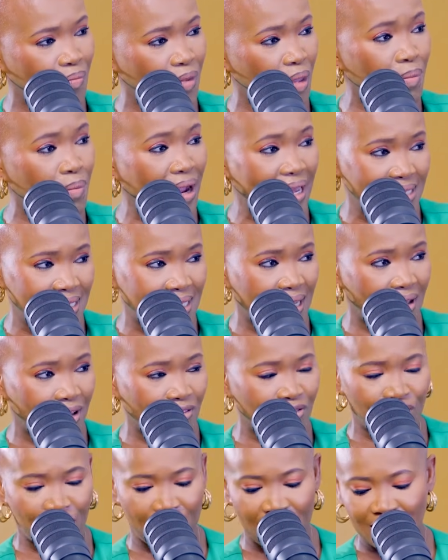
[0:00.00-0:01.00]

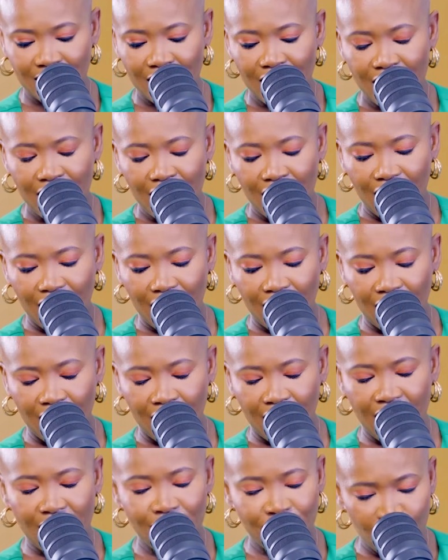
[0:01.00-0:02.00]
myself, right?
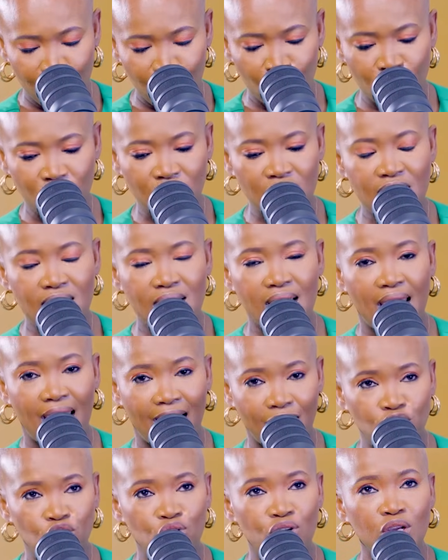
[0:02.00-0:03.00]
Everybody
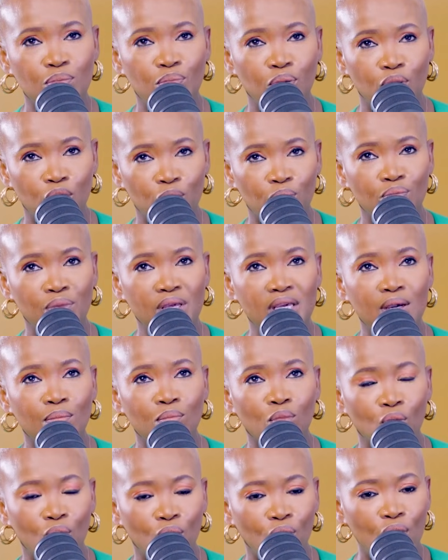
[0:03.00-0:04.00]
actually put me
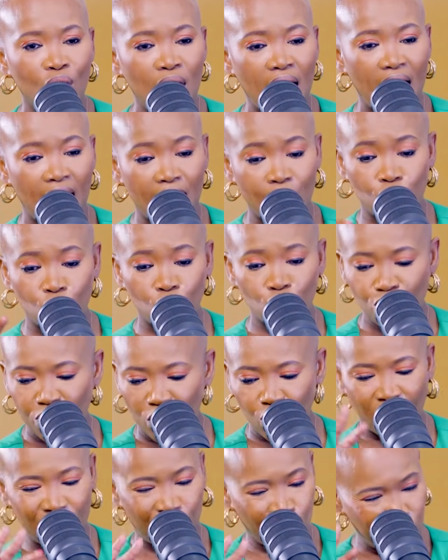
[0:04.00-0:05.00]
more. I could have
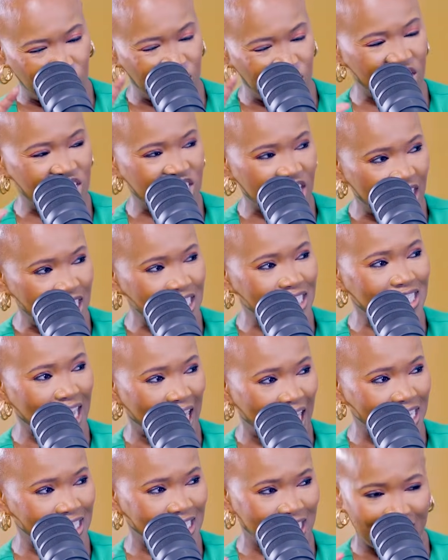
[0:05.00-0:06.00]
been about 6 A
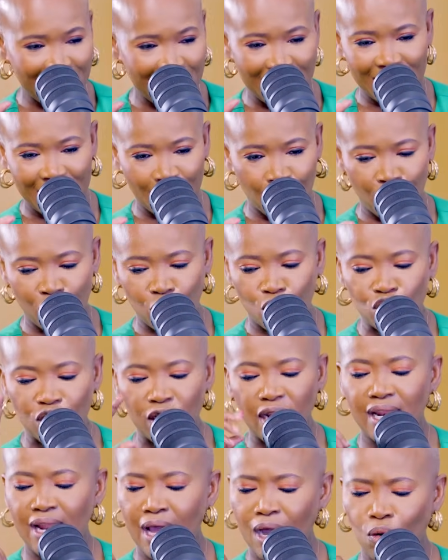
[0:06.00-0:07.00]
stars because
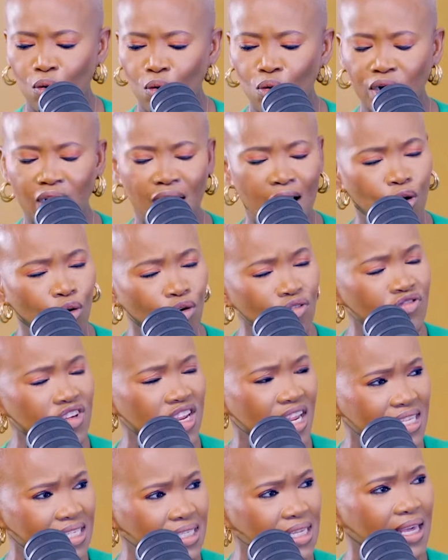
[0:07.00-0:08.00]
I
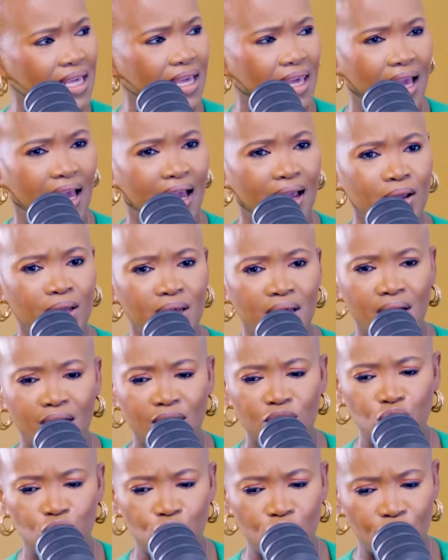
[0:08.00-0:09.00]
confidence to
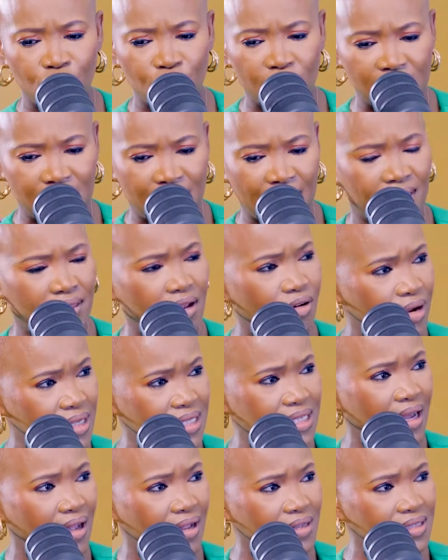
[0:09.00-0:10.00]
get the
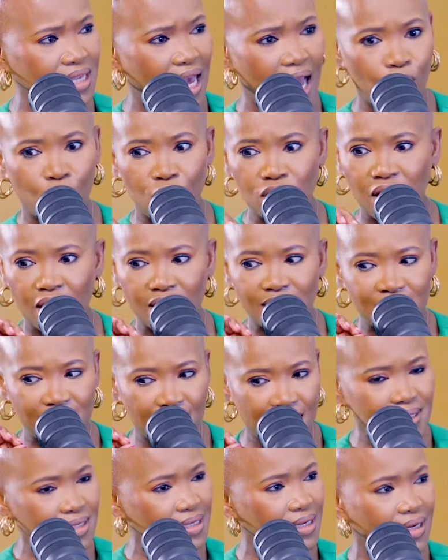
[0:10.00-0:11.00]
results. I was
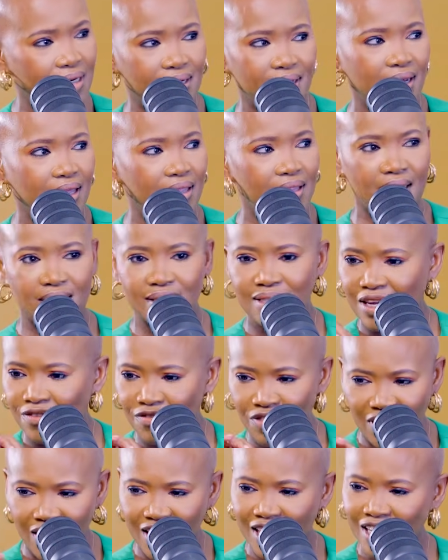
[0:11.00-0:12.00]
certain that
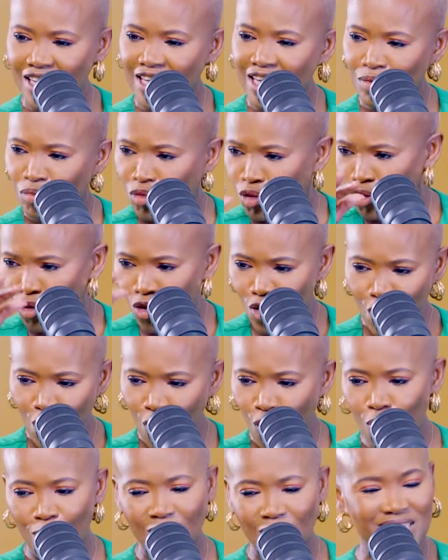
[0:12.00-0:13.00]
definitely get more
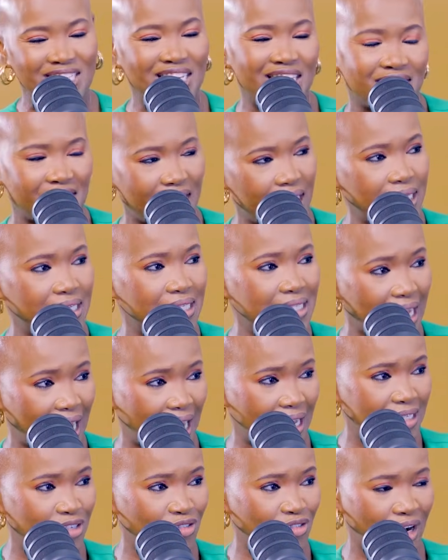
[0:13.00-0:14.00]
about 6 A
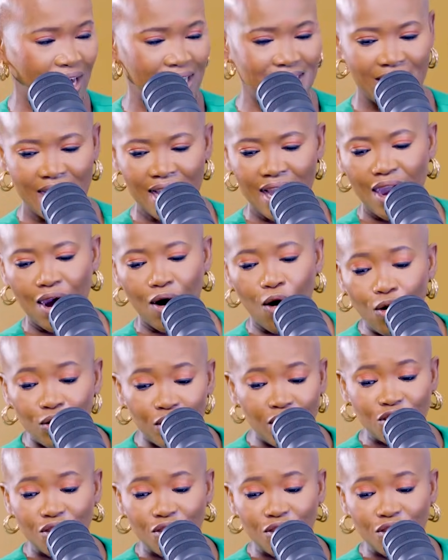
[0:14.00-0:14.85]
stars, right? Only